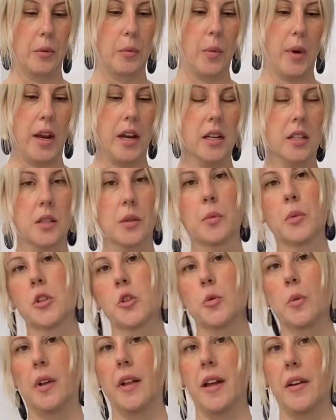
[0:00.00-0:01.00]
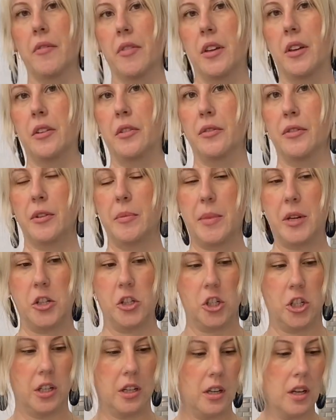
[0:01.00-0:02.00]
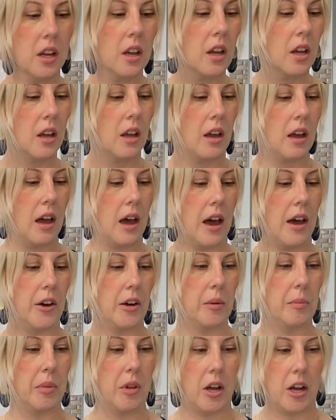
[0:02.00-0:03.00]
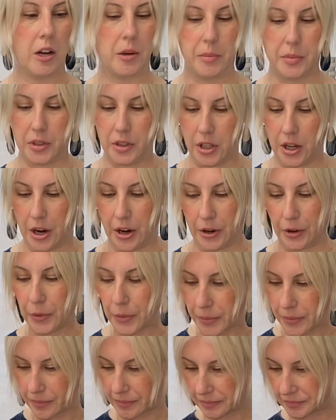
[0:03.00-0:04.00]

weight, which we'll have the information on our blog below.